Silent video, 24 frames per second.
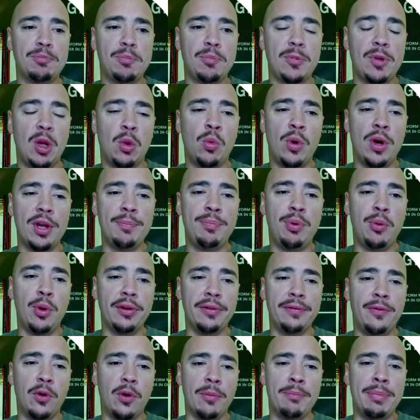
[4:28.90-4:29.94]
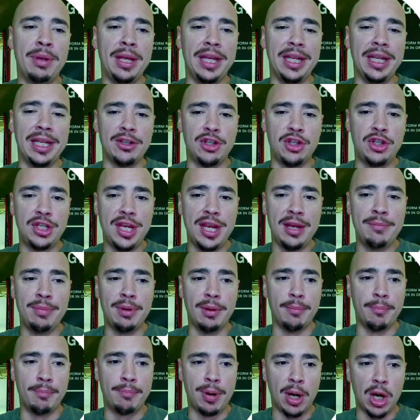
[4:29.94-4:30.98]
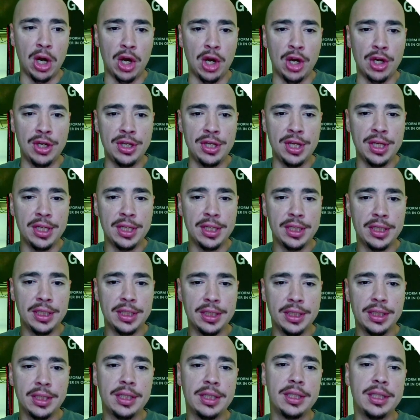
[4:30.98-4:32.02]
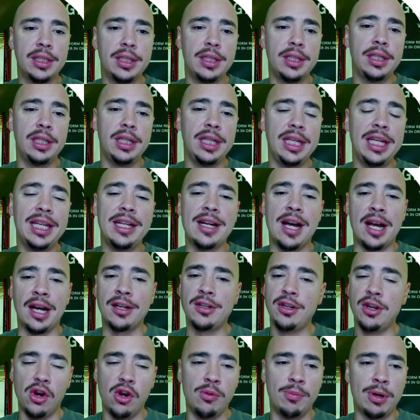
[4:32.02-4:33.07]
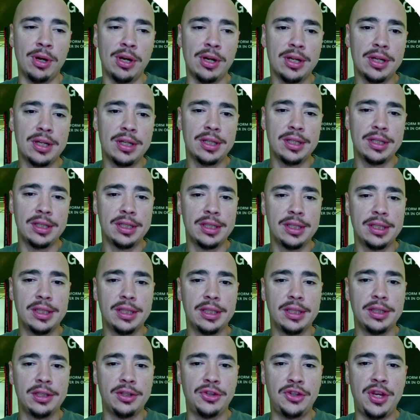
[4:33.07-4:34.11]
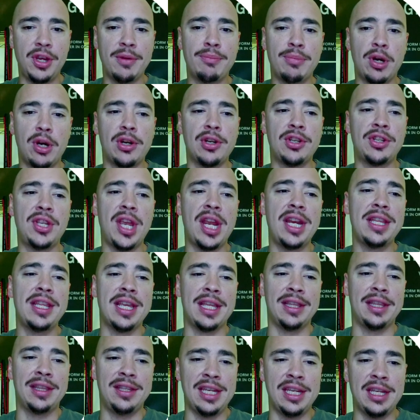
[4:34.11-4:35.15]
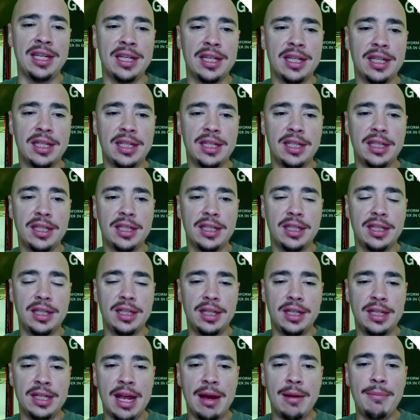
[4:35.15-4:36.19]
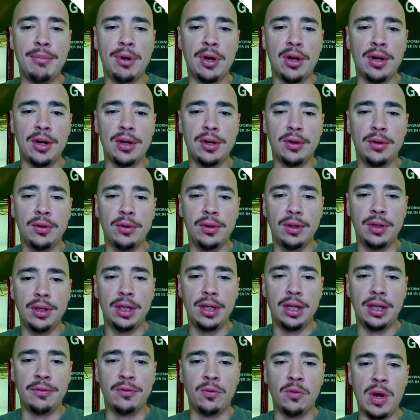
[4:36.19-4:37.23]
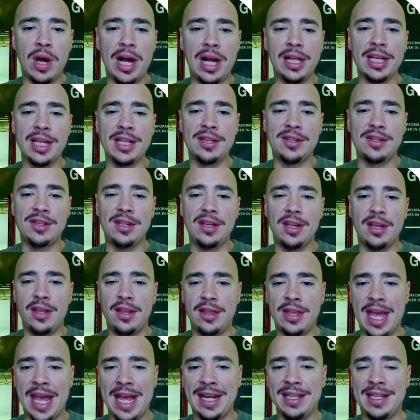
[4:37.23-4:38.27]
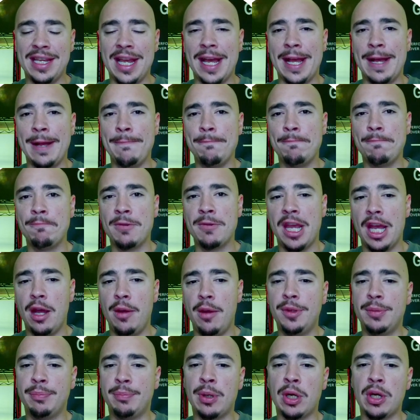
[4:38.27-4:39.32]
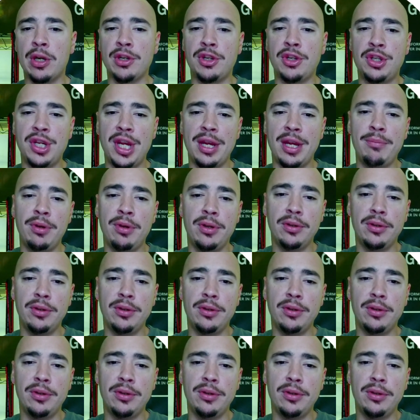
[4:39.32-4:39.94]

1.4 billion SHIB burned in October. SHIB burn stated that the number of wallets that helped burn SHIB,